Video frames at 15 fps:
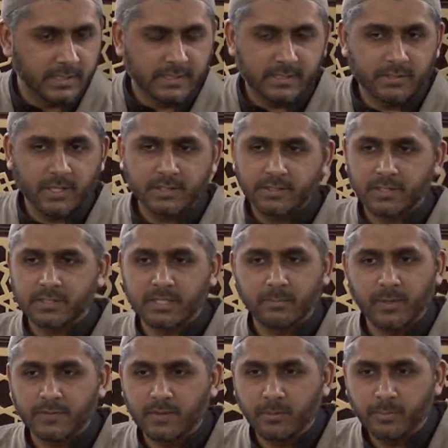it's not just
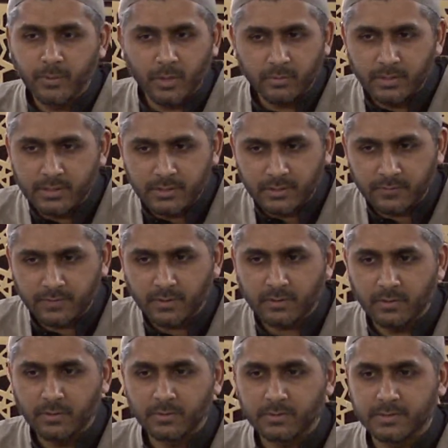about the purity of the
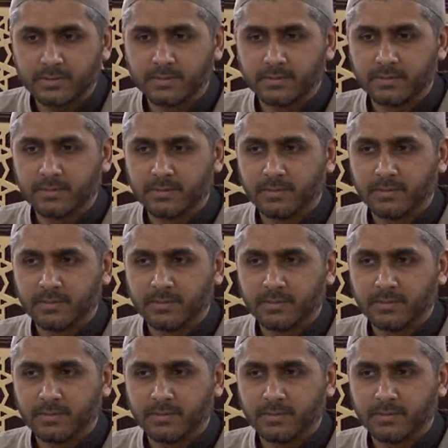clothes.